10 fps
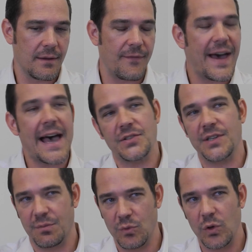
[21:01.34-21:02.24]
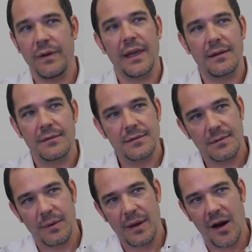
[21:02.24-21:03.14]
fastest
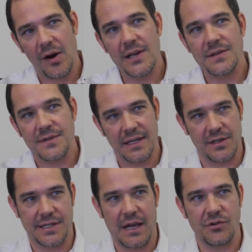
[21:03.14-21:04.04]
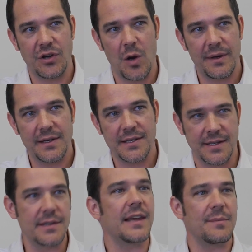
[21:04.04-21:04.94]
moving areas of single cell genomics is
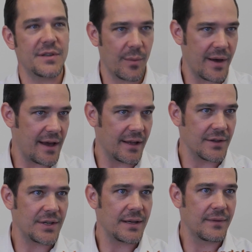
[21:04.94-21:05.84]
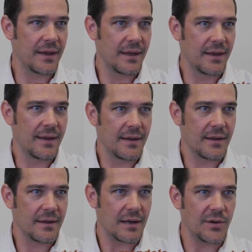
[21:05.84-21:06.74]
in stem cell biology.
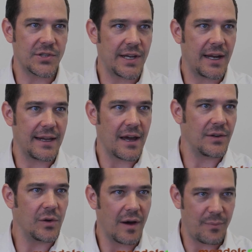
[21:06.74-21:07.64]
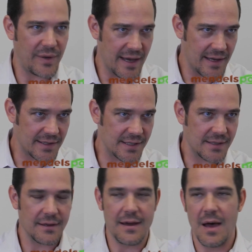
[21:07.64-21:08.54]
Understanding how to do
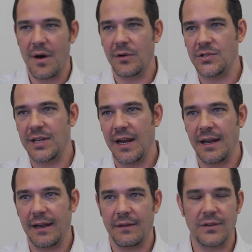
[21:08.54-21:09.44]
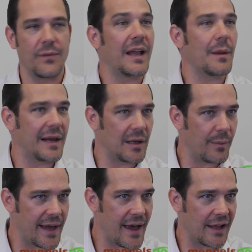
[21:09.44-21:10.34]
IPS, understanding developmental
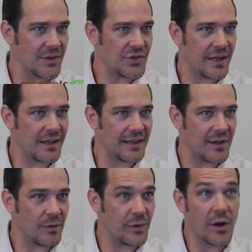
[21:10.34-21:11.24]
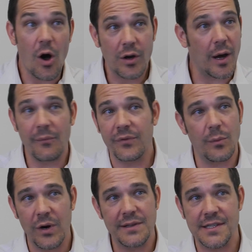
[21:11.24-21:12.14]
biology. We all come
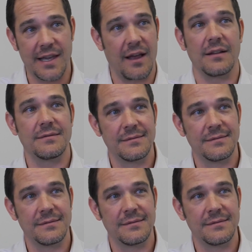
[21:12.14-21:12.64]
from one cell.